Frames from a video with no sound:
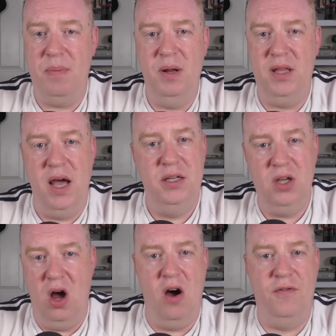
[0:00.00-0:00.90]
of days
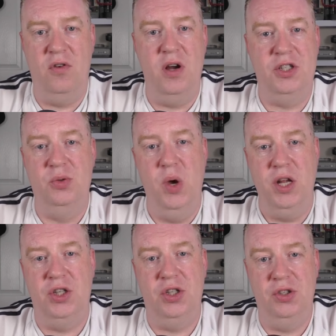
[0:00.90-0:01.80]
after I
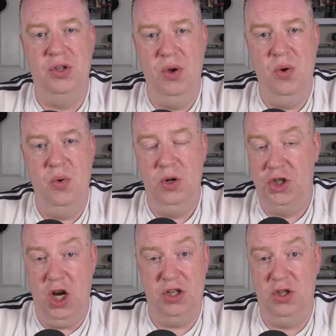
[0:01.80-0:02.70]
switched to
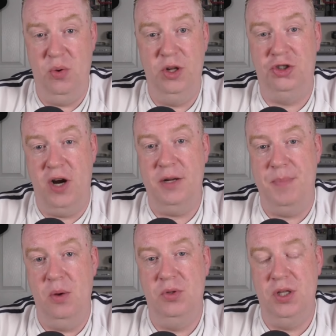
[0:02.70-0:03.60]
just doing tracked
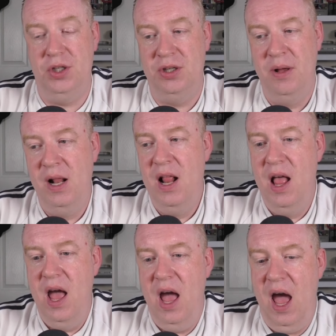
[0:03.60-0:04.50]
postage,
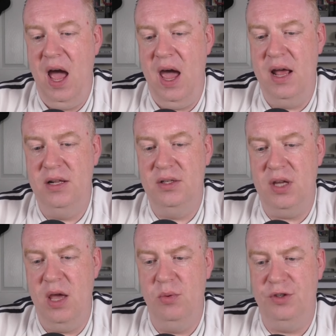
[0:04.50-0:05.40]
and
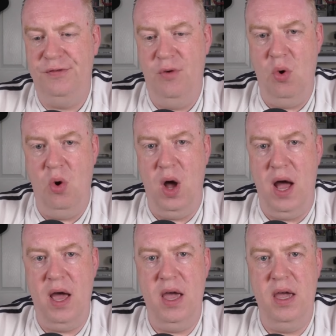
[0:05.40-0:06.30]
it was for
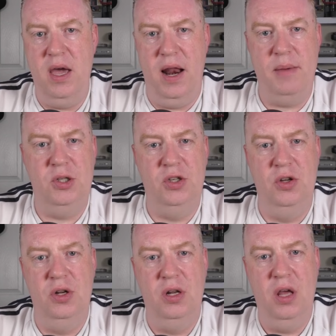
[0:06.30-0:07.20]
an
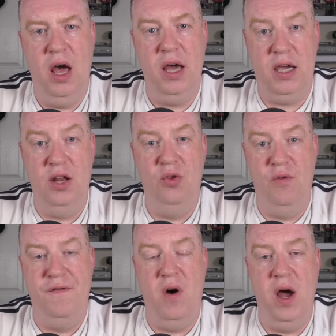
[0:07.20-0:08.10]
Amazon Kindle
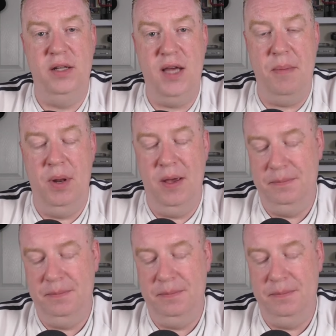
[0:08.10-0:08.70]
Fire tablet.